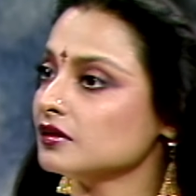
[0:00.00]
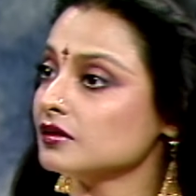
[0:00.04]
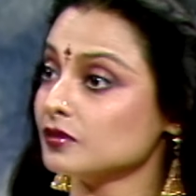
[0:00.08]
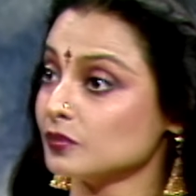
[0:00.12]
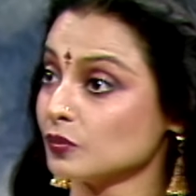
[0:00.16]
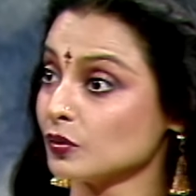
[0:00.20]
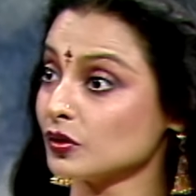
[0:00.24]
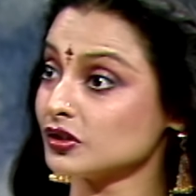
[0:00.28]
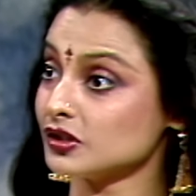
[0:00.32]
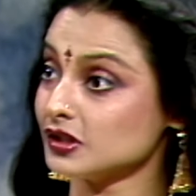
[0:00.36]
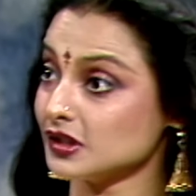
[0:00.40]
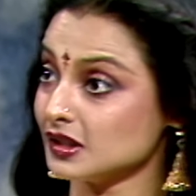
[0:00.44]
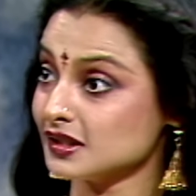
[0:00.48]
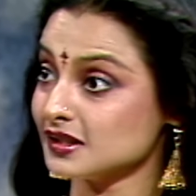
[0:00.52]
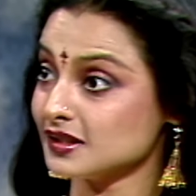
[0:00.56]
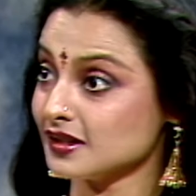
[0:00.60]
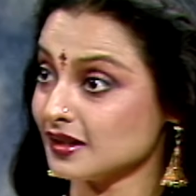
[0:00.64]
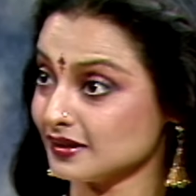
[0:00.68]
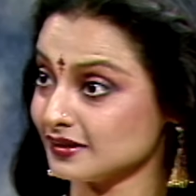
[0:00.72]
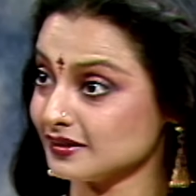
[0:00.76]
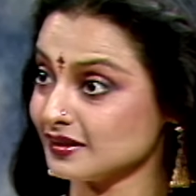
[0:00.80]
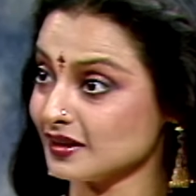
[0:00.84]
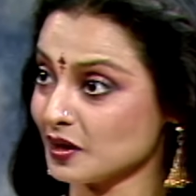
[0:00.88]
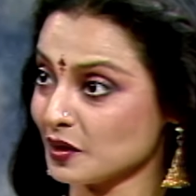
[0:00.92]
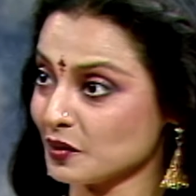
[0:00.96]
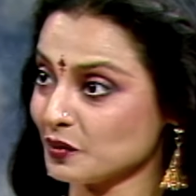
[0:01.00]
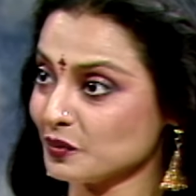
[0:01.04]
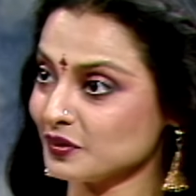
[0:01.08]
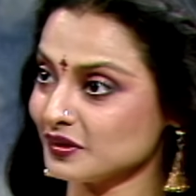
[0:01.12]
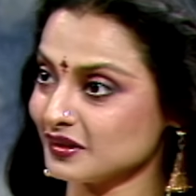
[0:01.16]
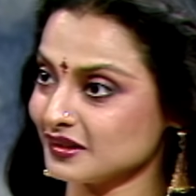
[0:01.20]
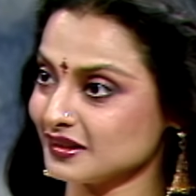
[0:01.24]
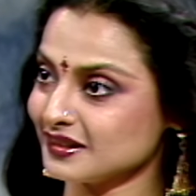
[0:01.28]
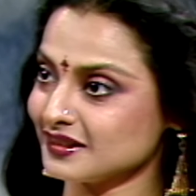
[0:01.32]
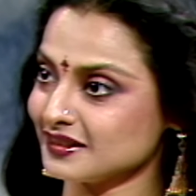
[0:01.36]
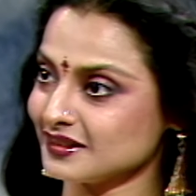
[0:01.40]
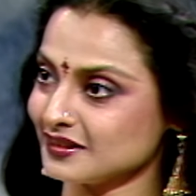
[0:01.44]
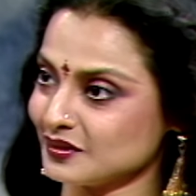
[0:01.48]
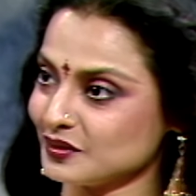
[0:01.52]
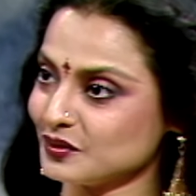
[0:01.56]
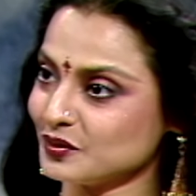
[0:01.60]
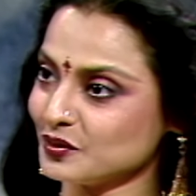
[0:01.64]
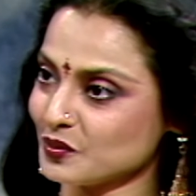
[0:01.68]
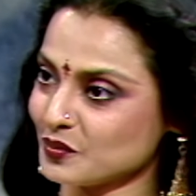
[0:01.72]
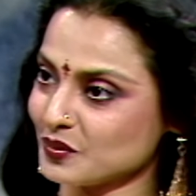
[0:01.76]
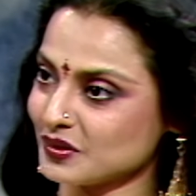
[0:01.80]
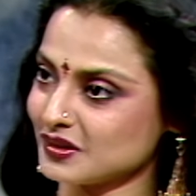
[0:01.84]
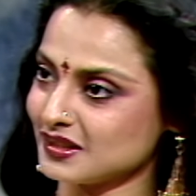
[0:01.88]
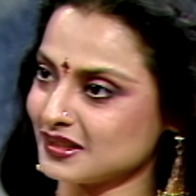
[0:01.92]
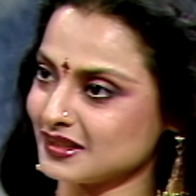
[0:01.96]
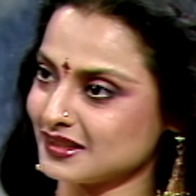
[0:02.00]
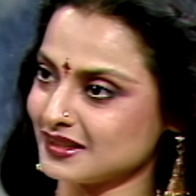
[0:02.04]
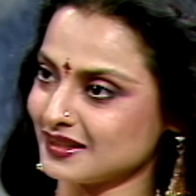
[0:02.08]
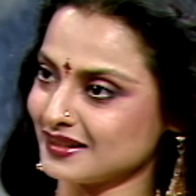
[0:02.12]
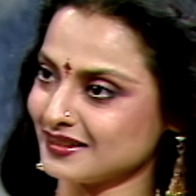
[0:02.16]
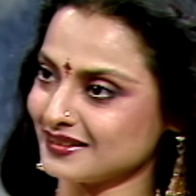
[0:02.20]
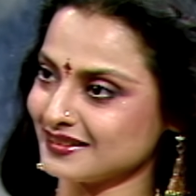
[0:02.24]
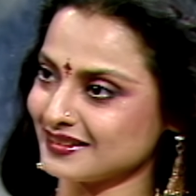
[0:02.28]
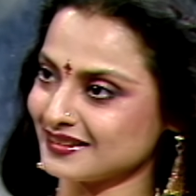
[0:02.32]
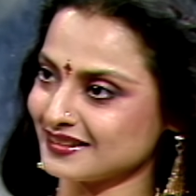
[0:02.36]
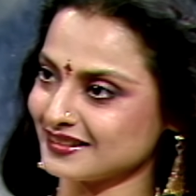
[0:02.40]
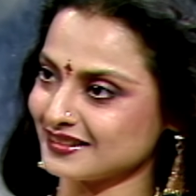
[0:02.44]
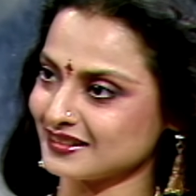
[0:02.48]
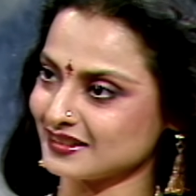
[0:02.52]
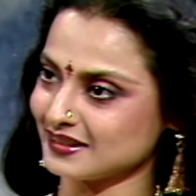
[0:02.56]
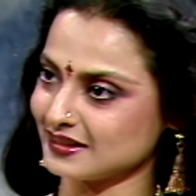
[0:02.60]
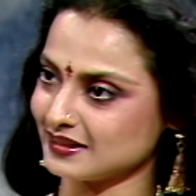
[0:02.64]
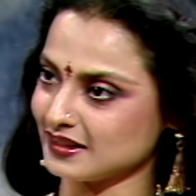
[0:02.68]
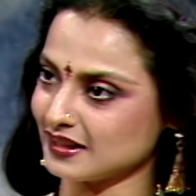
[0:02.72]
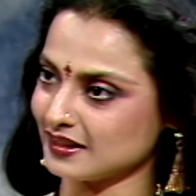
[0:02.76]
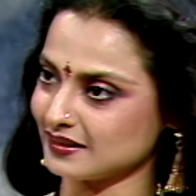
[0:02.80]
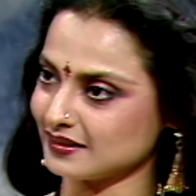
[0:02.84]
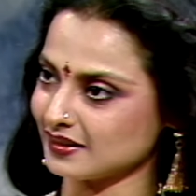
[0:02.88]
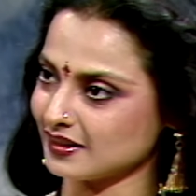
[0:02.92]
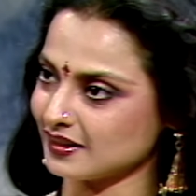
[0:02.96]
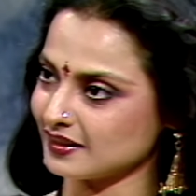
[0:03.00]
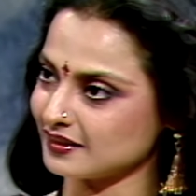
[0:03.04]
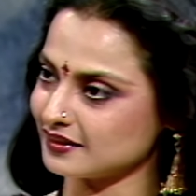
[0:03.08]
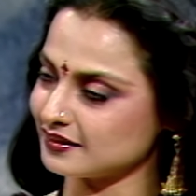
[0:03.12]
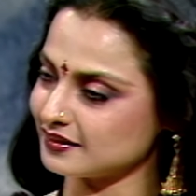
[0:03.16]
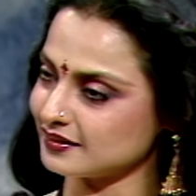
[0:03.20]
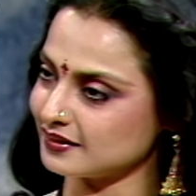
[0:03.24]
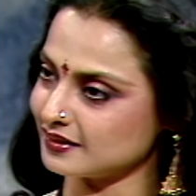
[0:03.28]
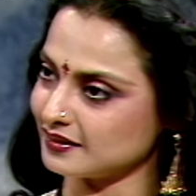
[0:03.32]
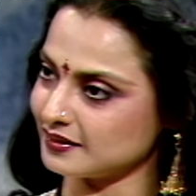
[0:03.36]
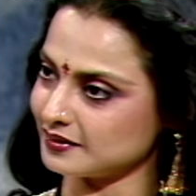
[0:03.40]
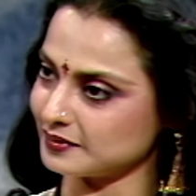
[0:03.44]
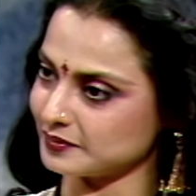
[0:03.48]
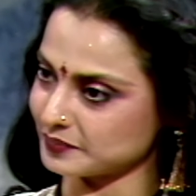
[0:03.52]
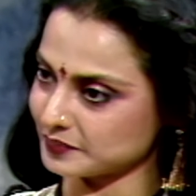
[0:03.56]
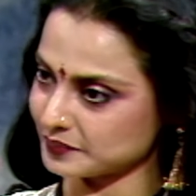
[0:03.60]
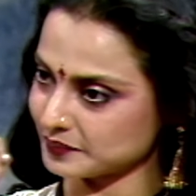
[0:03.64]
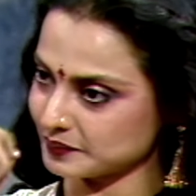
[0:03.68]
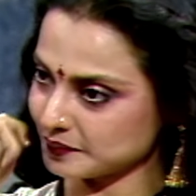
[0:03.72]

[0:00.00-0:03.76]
what she's done now, you know what she's done? She's done that